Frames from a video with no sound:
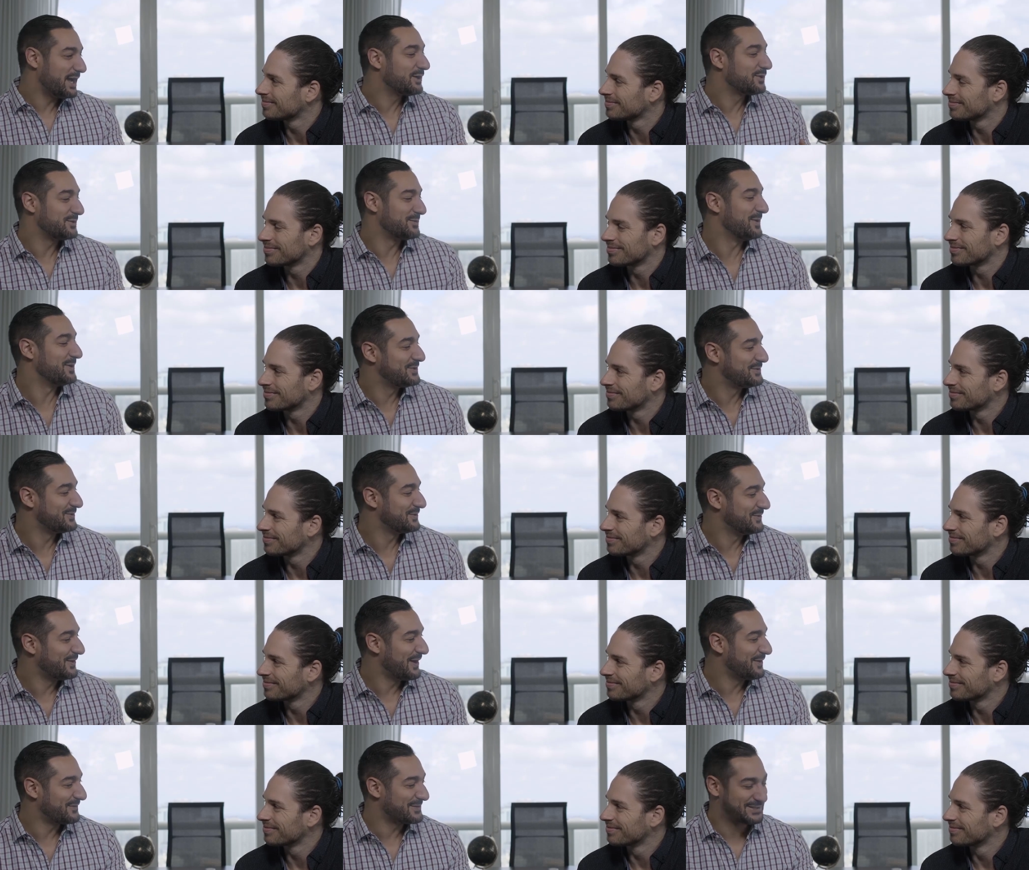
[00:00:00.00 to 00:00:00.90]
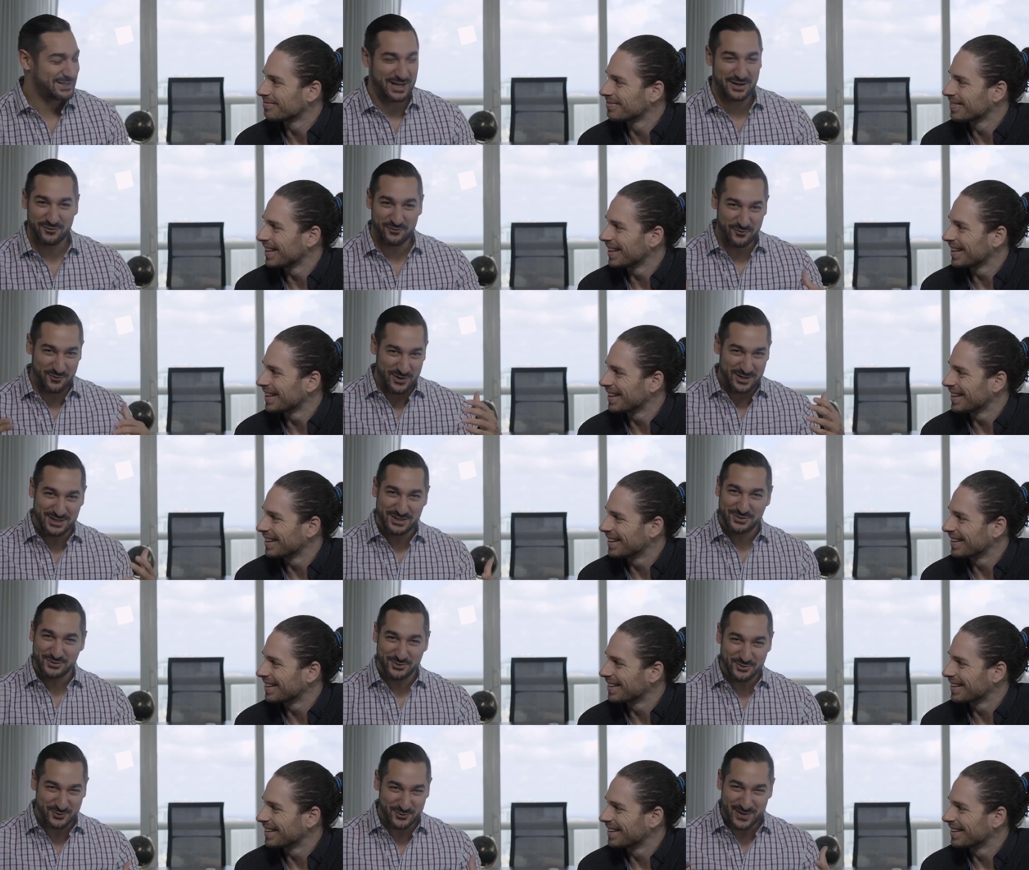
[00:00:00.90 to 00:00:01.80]
Speaker 1: argument, you know, I was like ready
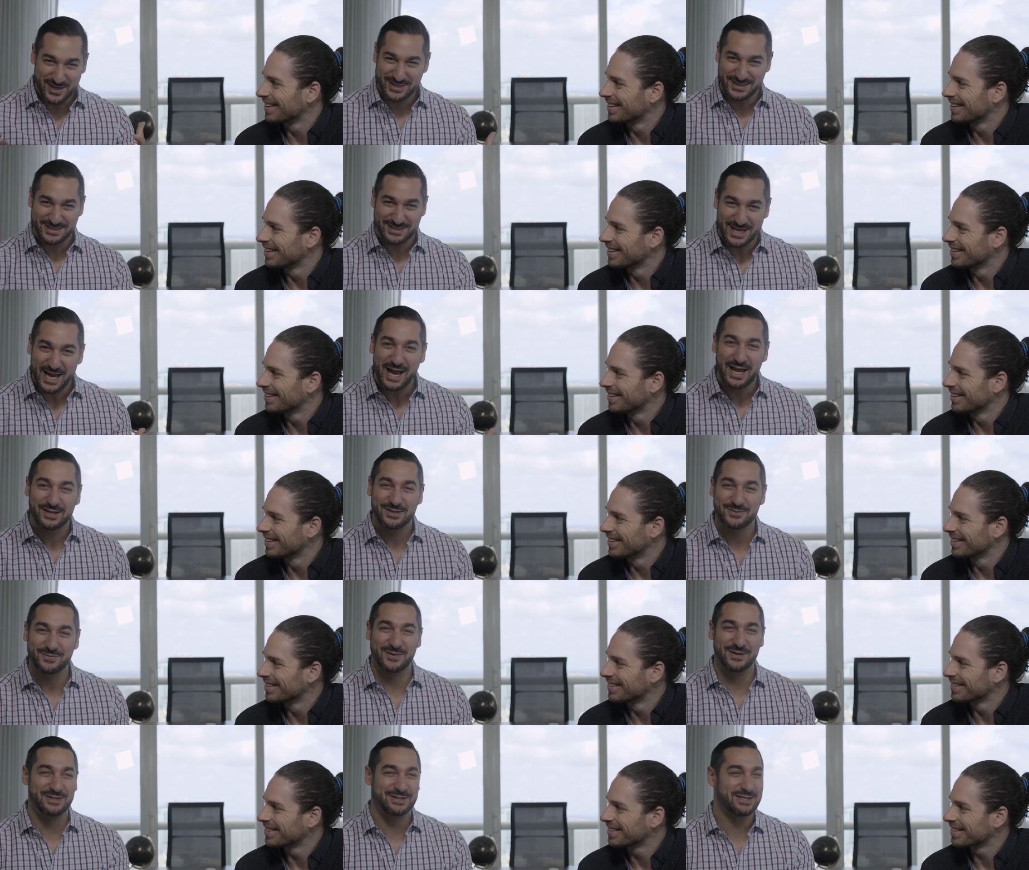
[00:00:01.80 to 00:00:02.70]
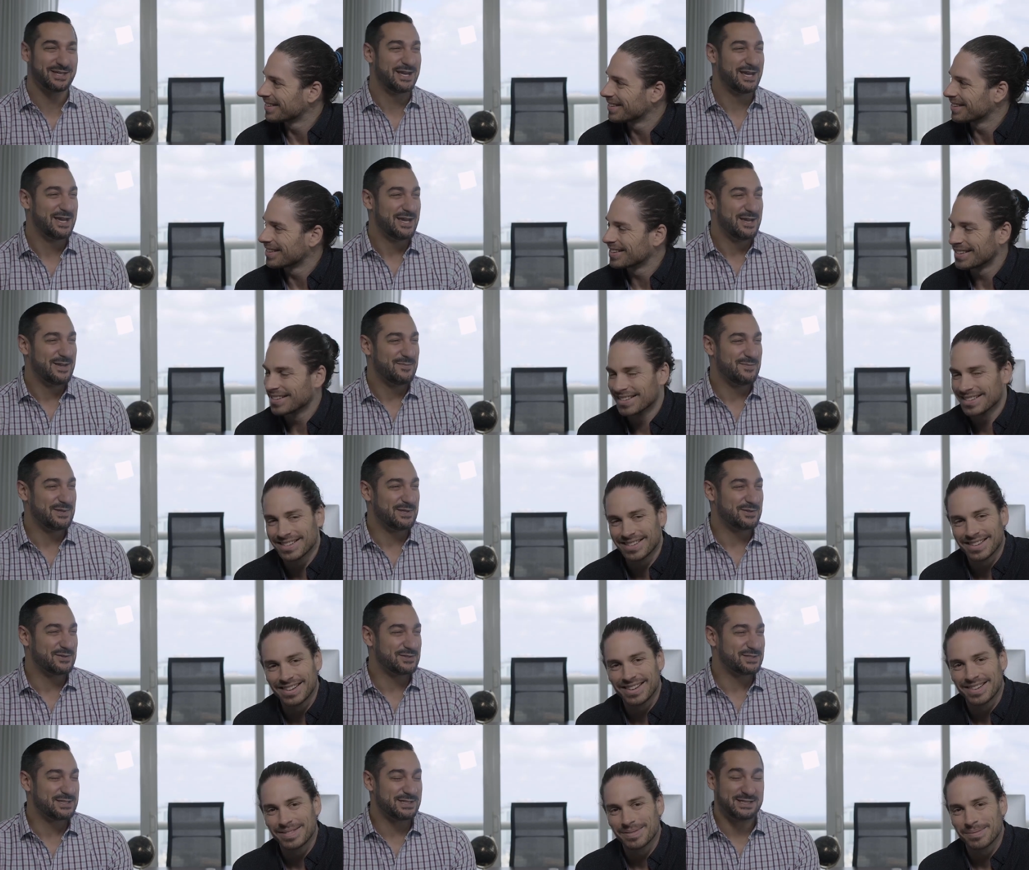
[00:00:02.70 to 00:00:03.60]
to create this argument
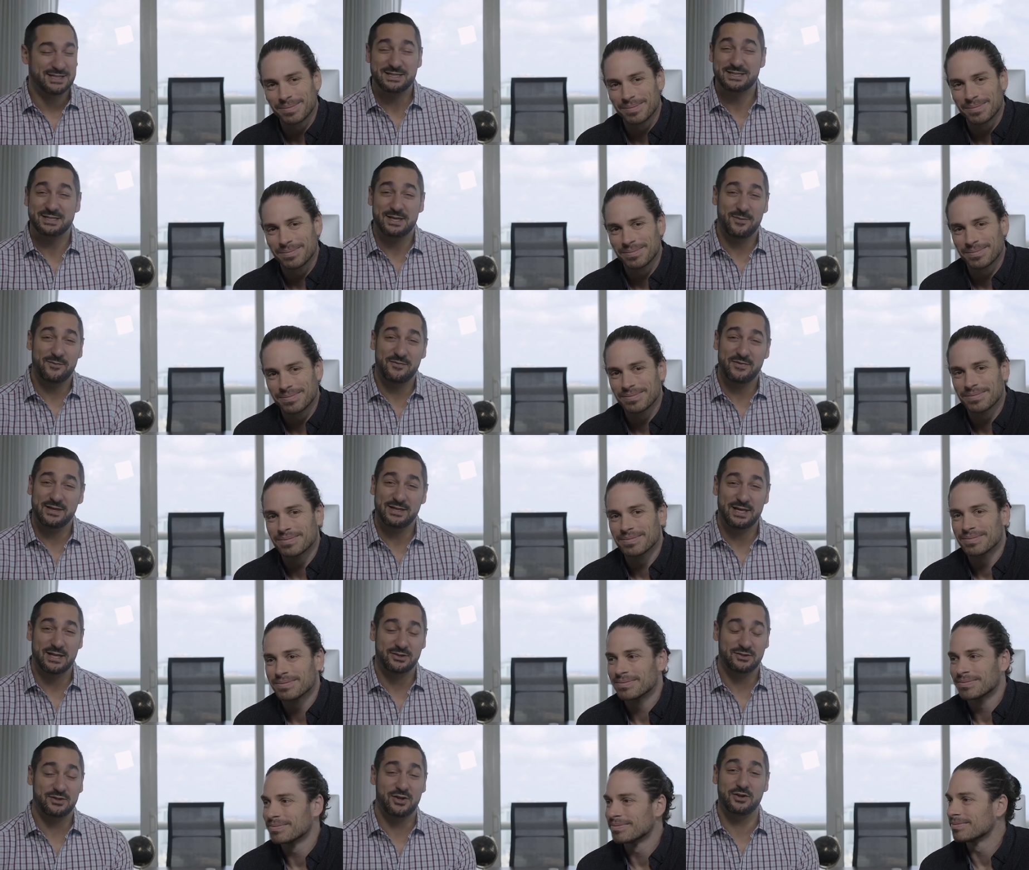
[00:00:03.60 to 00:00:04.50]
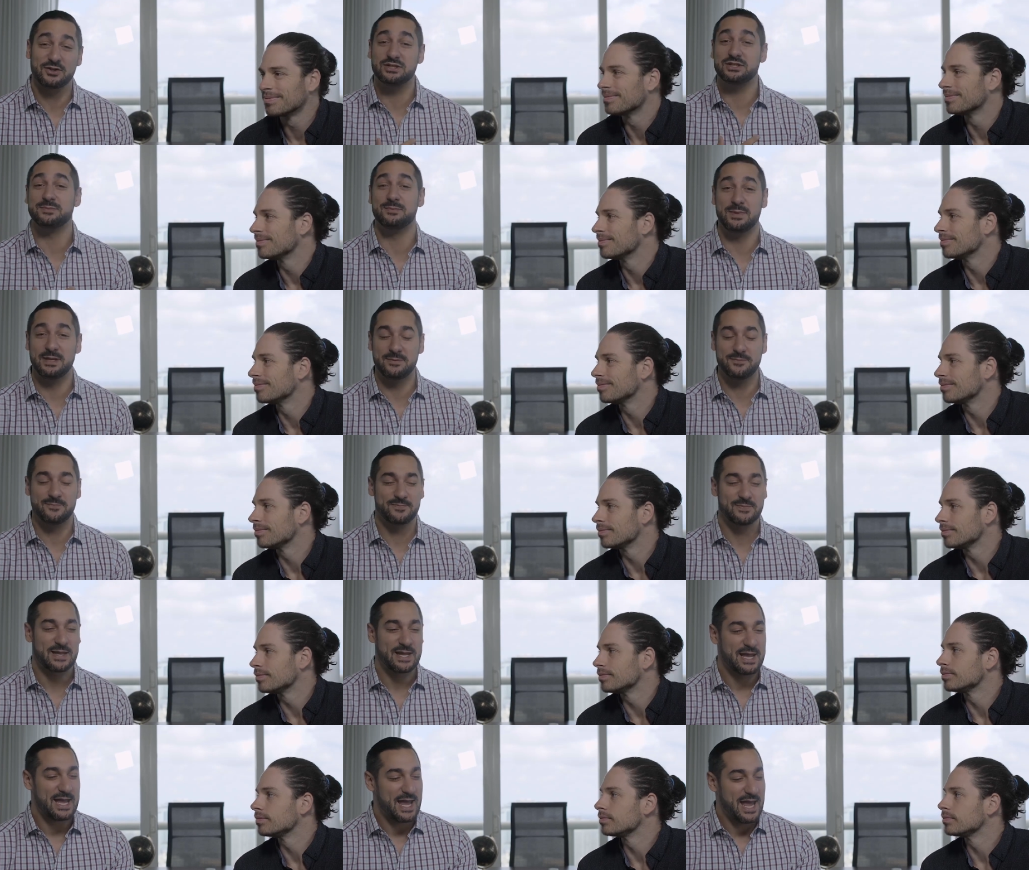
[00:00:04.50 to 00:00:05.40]
because she did something that touched me.
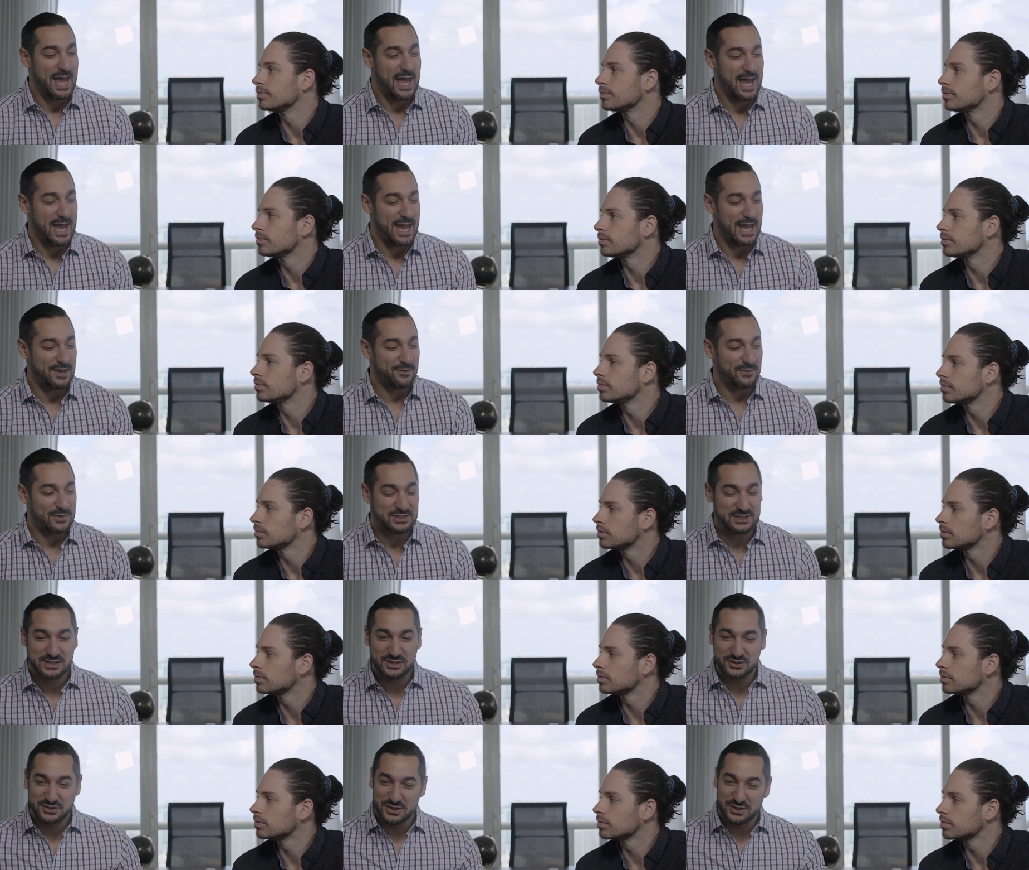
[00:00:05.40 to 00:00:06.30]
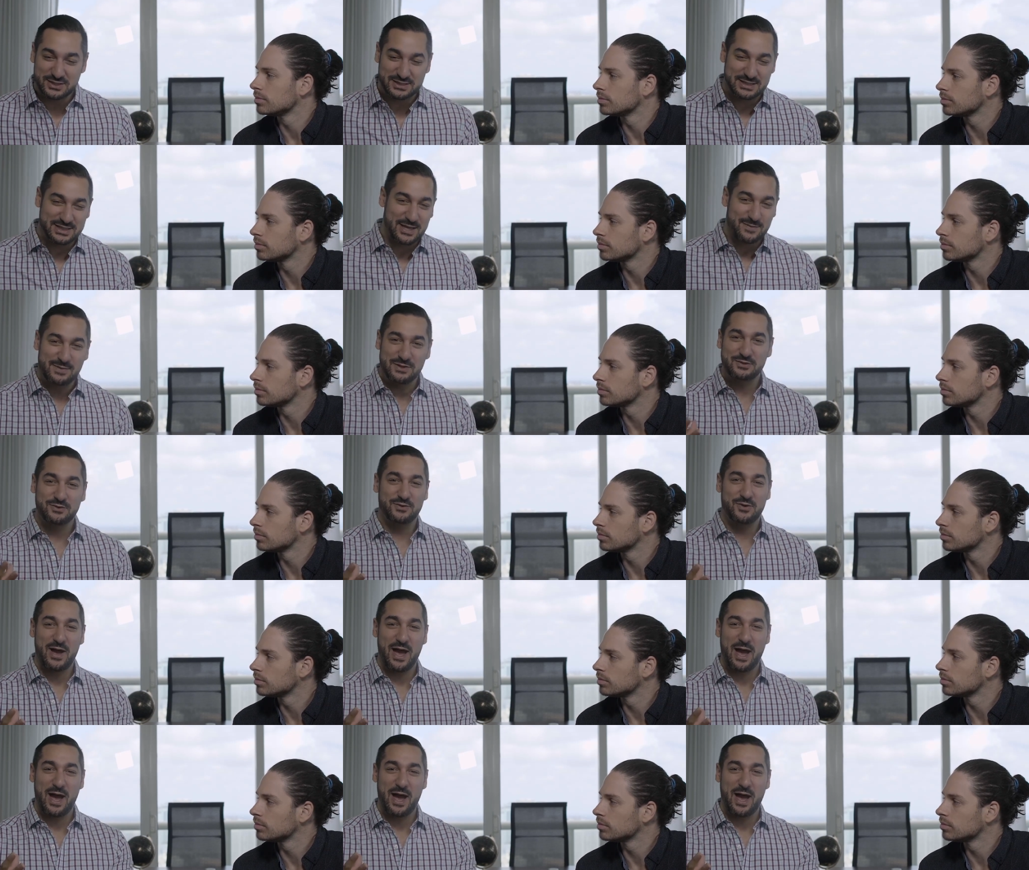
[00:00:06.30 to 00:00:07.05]
And when she just came into the